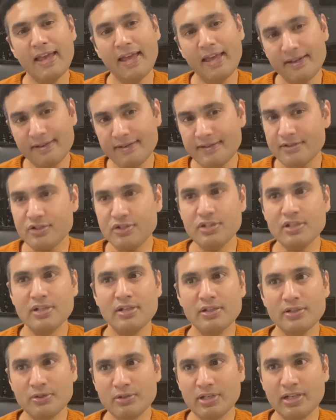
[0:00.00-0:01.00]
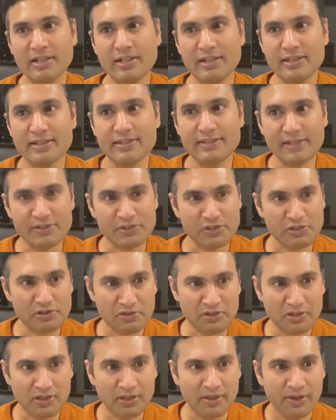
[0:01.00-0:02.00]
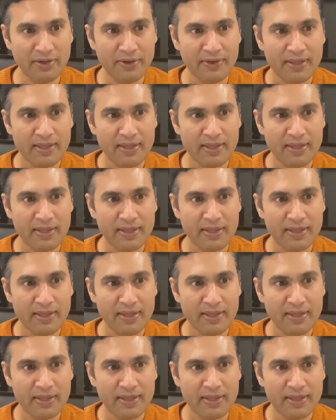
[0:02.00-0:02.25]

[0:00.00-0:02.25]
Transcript: energy, utilities, etc.